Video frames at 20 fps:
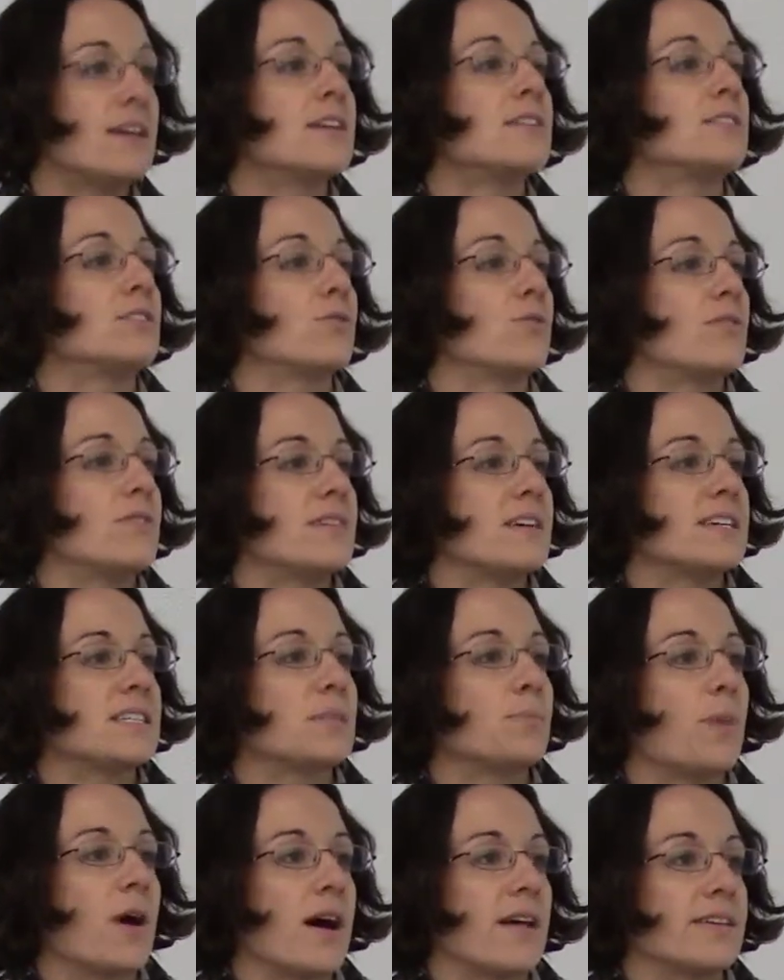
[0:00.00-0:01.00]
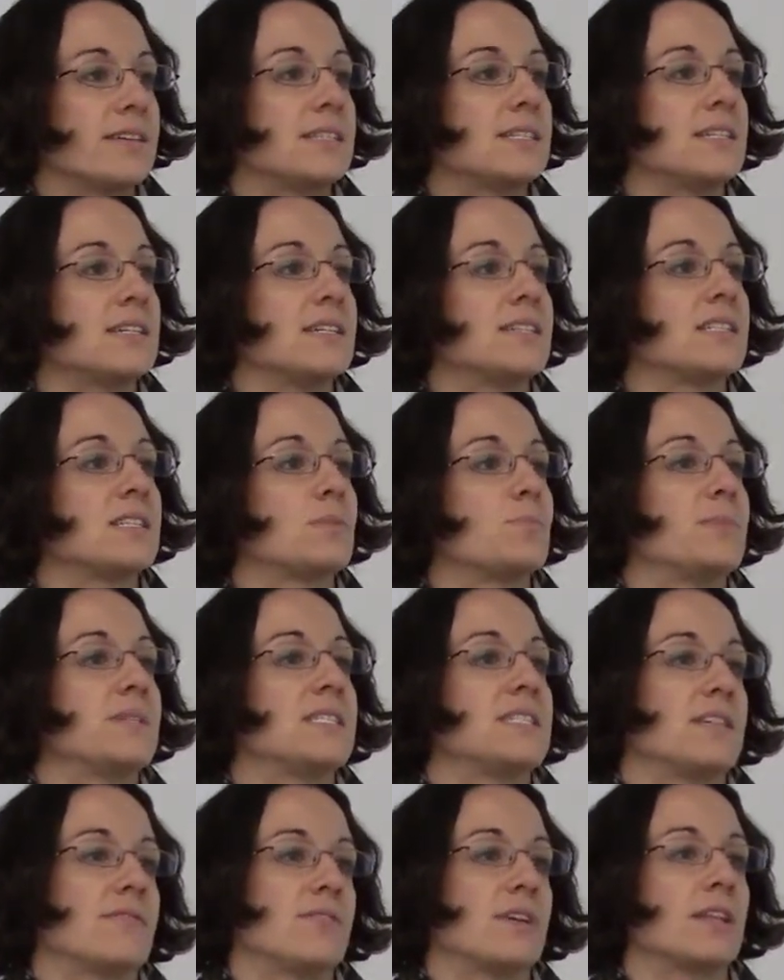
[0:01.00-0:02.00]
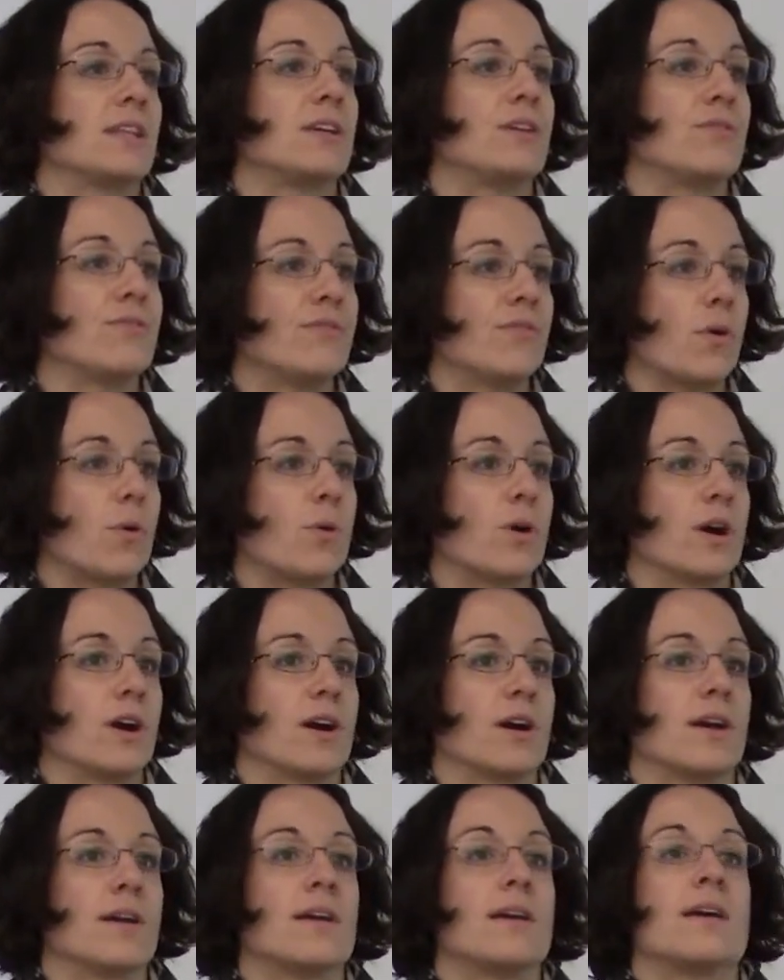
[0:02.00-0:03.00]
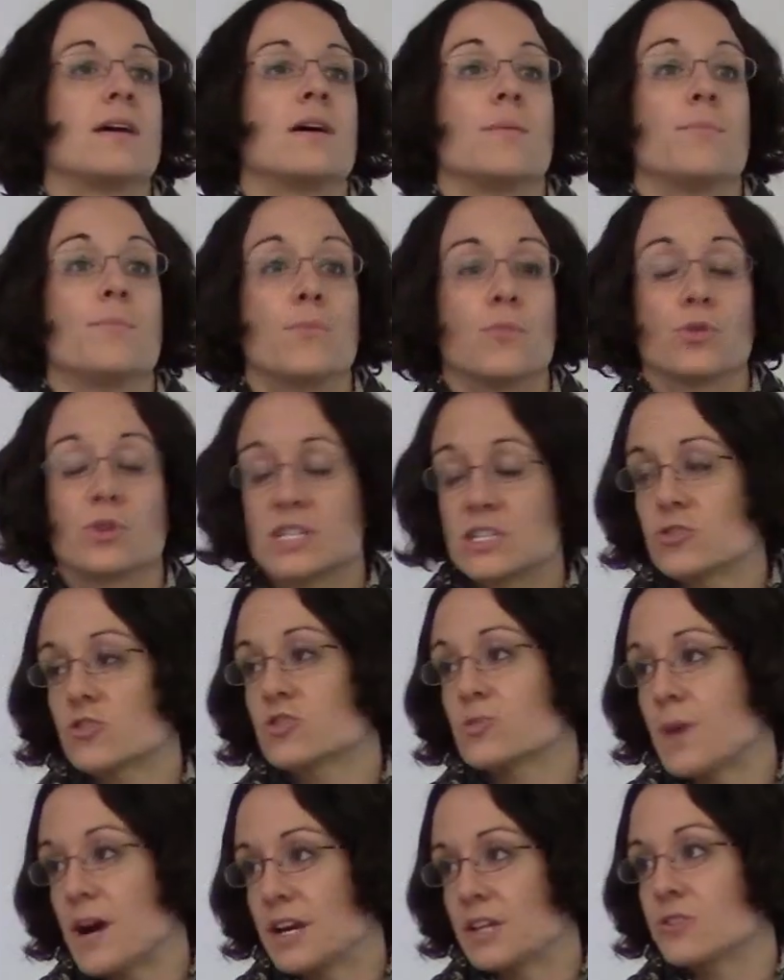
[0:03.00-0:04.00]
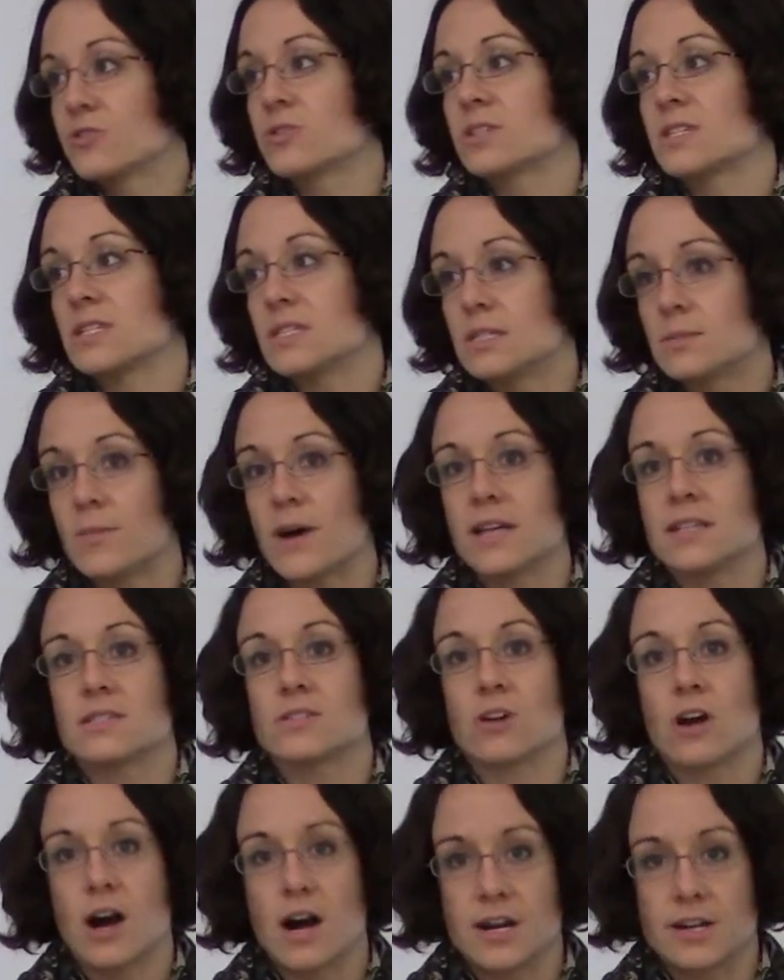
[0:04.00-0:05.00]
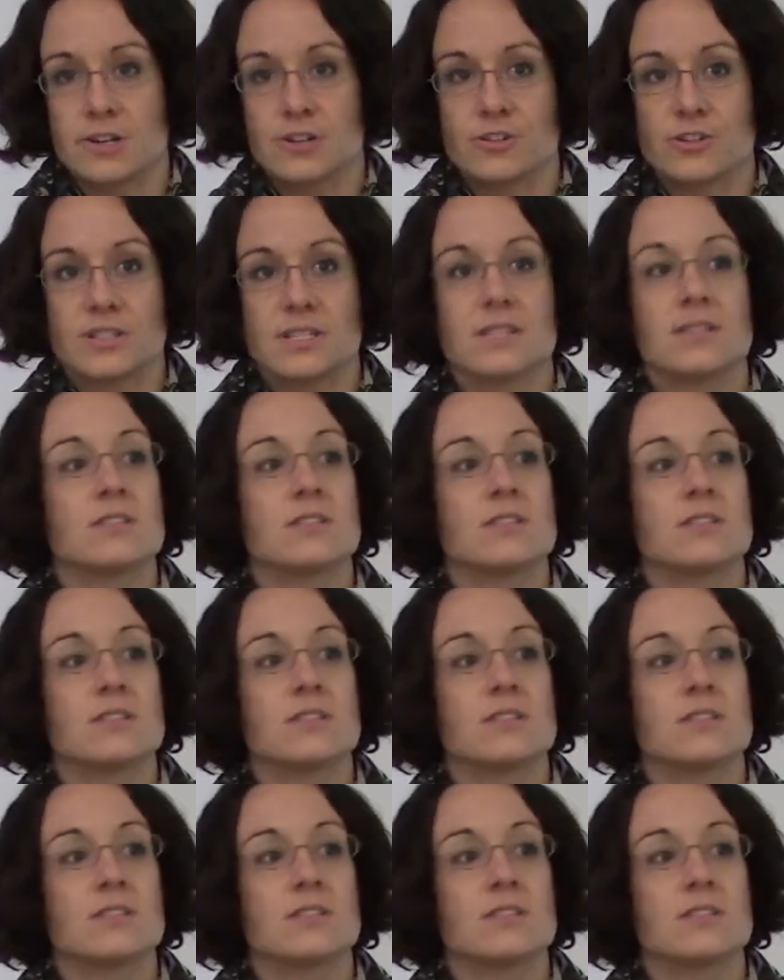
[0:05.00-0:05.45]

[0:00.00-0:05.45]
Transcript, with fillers: So this policy is specifically for research monitors and sponsor auditors.